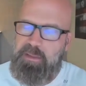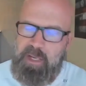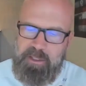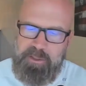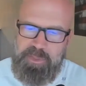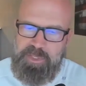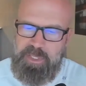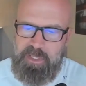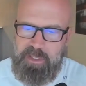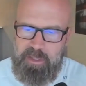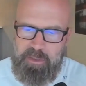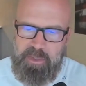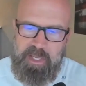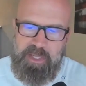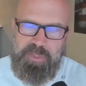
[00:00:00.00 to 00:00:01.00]
Doctor's like,
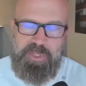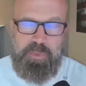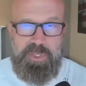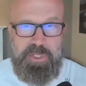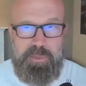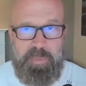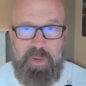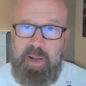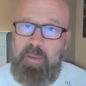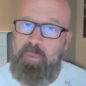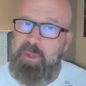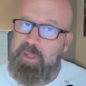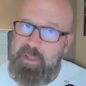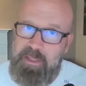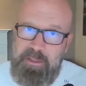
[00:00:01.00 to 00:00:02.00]
okay, so what's the problem?
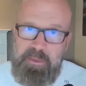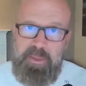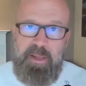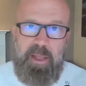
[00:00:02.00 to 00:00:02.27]
What can I do